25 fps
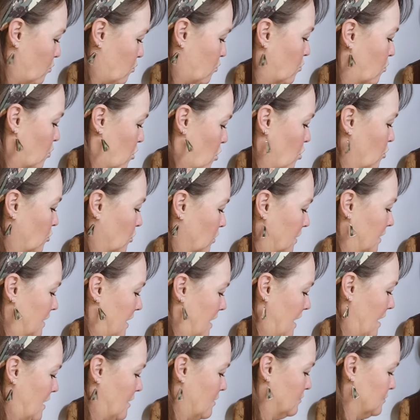roll
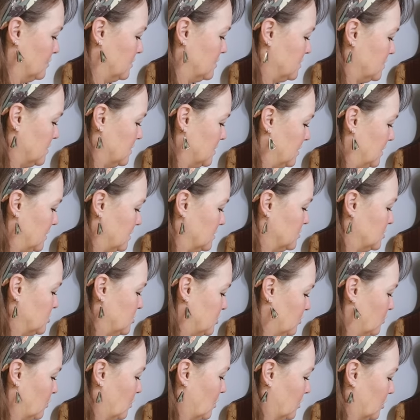it out
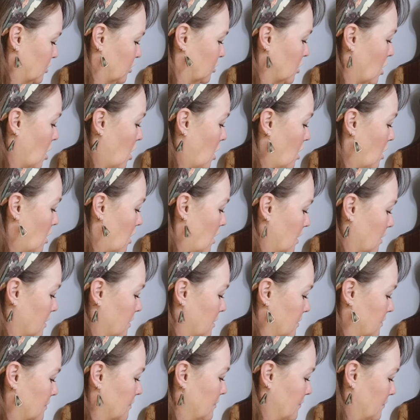into a
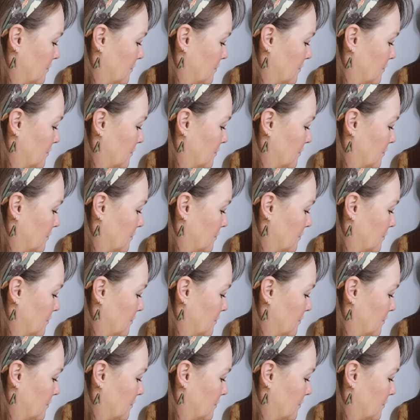log.